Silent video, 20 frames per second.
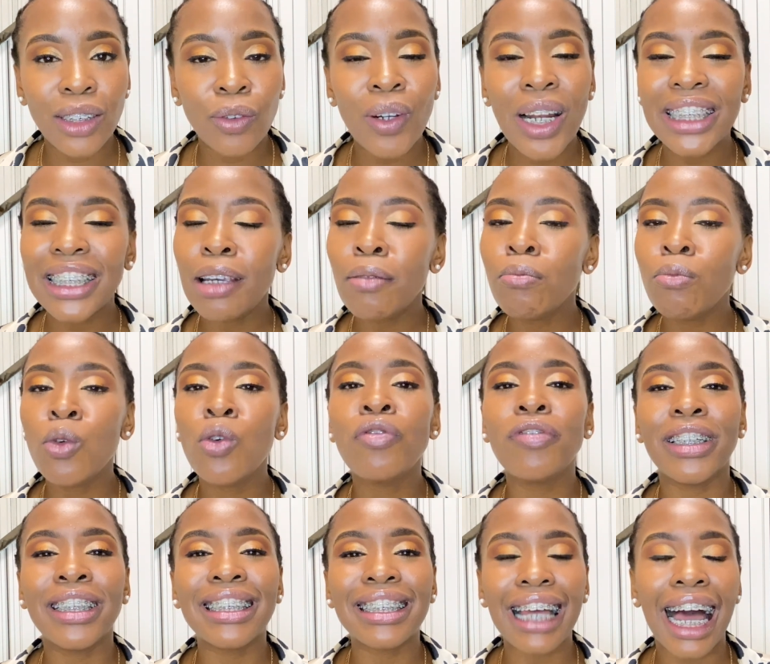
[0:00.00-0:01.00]
When I say move
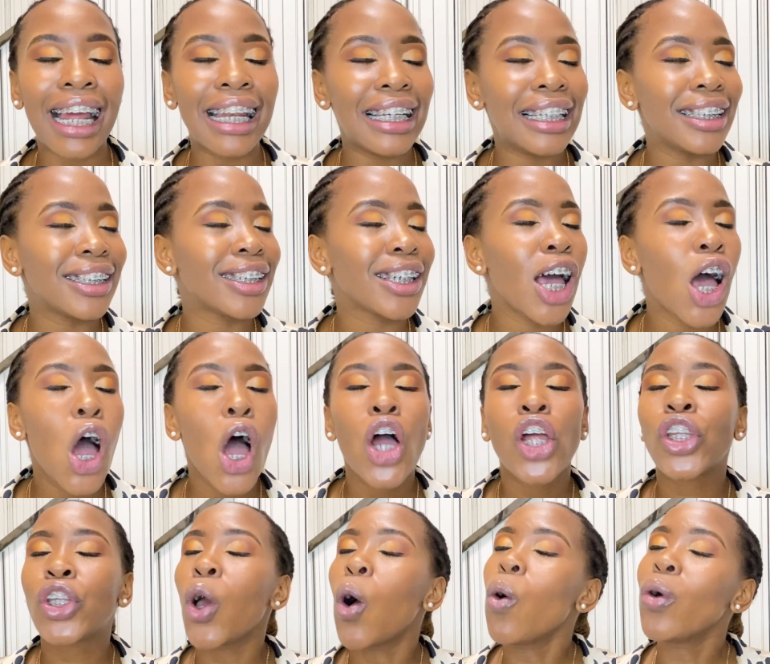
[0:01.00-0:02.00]
in silence,
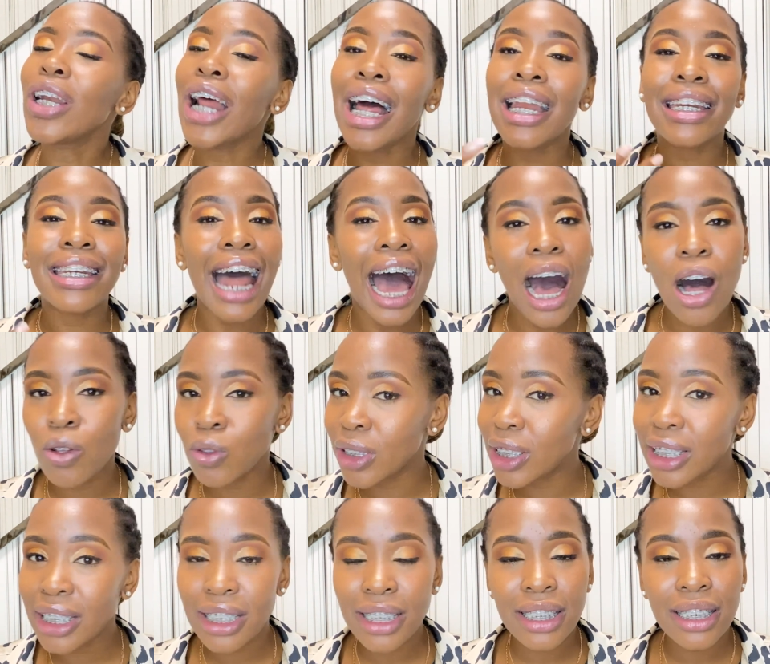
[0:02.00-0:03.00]
don't
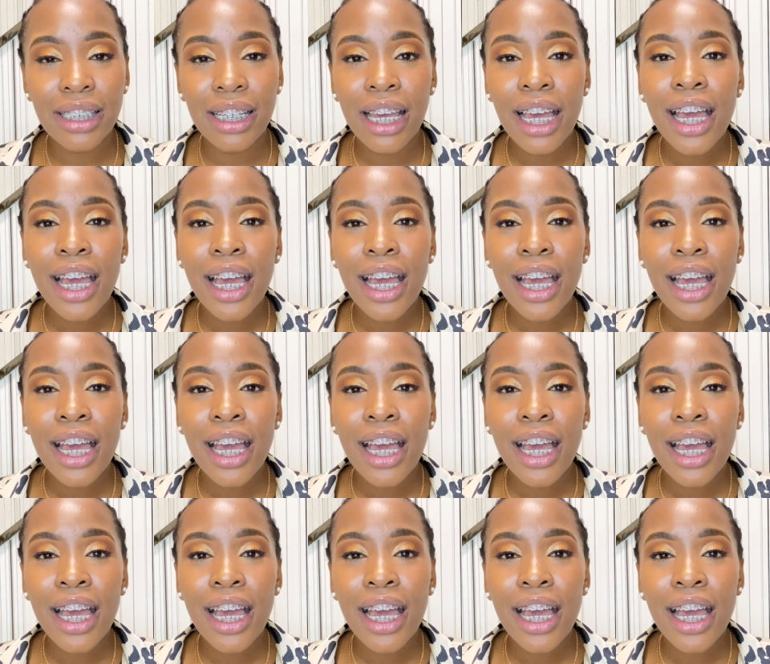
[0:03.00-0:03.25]
announce